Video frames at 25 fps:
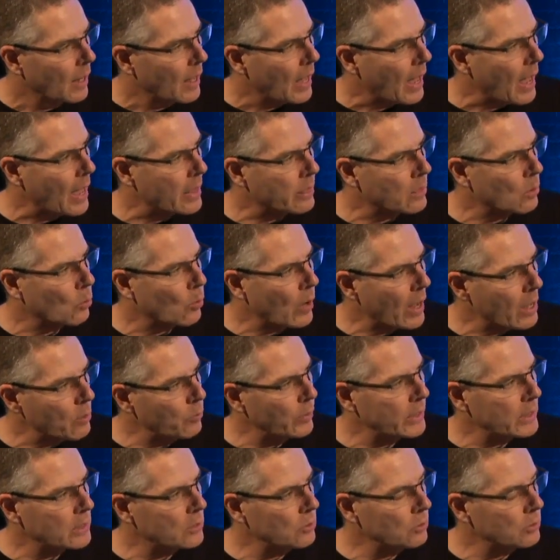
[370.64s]
And the way
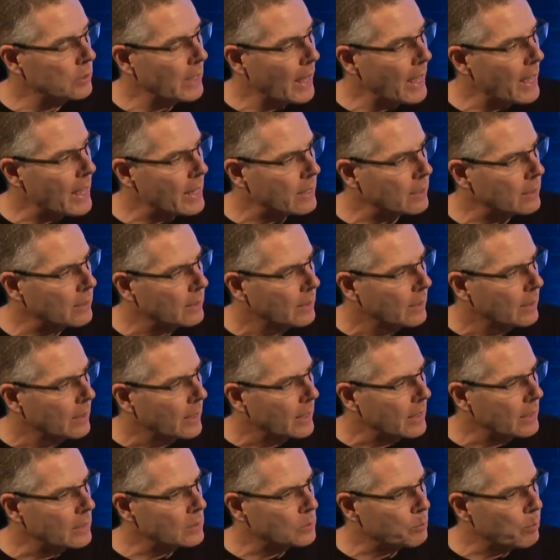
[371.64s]
we do that
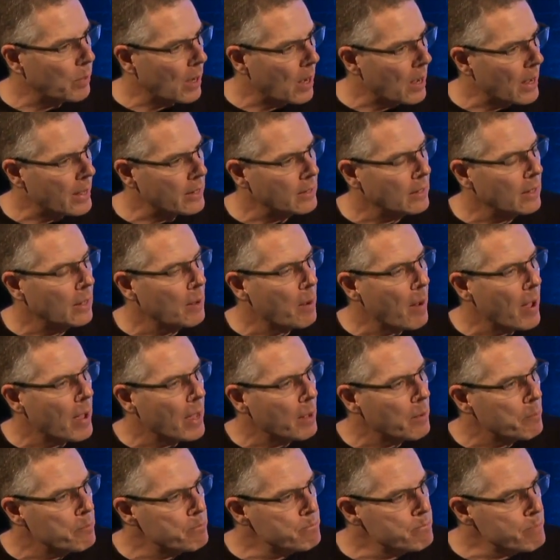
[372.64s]
is by
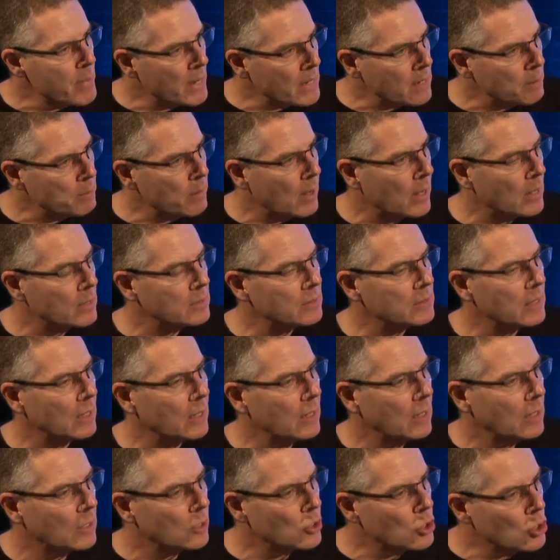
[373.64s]

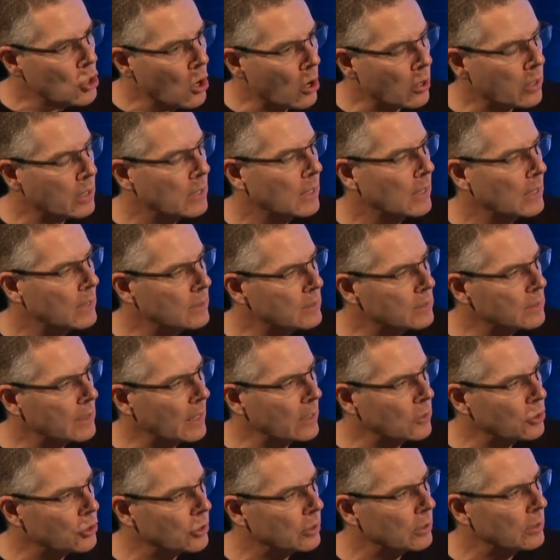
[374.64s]
minimizing
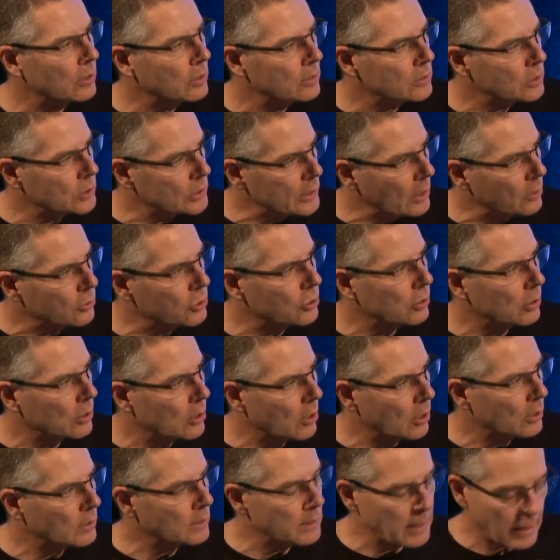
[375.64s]
non-essential social
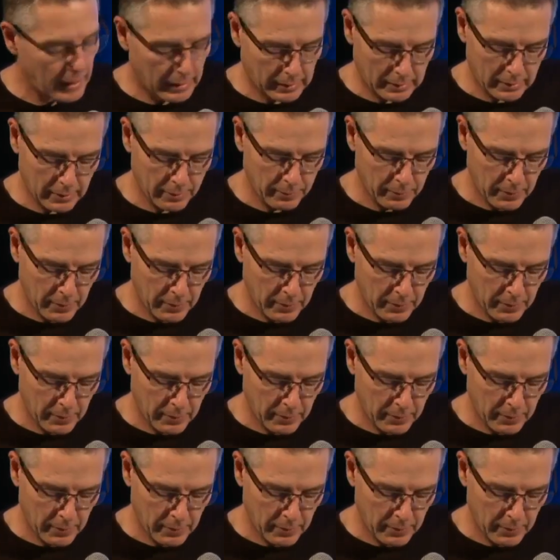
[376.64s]
contact.